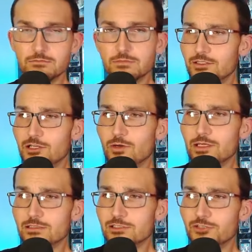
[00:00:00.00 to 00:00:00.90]
You know
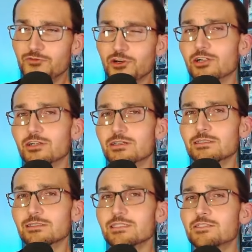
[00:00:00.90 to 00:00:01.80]
what? Good for her.
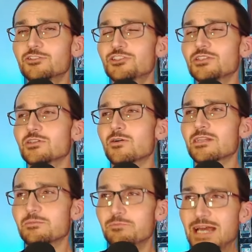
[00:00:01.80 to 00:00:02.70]
At least she's going
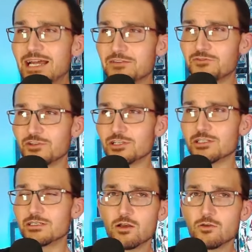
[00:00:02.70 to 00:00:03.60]
to bat for
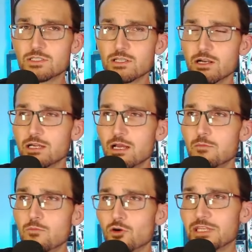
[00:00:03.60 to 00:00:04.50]
her co-star
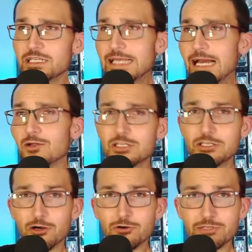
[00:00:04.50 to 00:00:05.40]
more than Gal
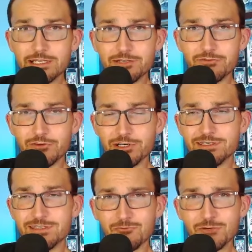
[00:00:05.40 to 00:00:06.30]
Gadot did for
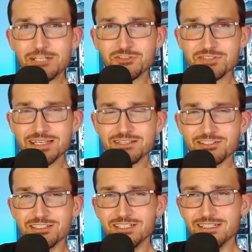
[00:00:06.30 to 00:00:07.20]
Rachel
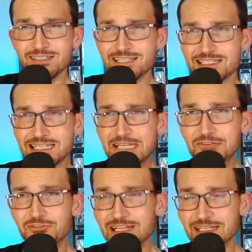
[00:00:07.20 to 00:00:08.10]
Zegler. That's
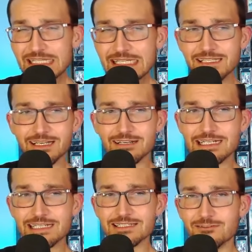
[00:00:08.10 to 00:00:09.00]
infinitely
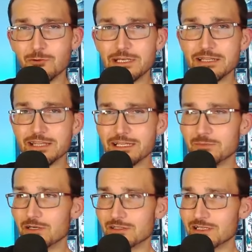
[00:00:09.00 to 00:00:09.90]
hilarious when you think
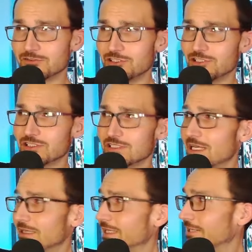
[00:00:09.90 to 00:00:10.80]
about it, how she's just
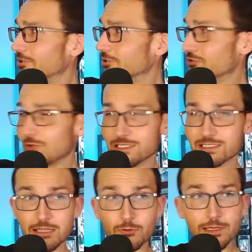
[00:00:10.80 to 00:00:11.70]
letting her twist
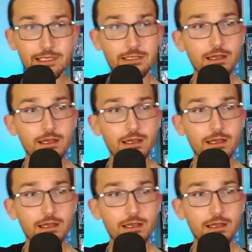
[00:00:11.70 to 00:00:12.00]
in the wind.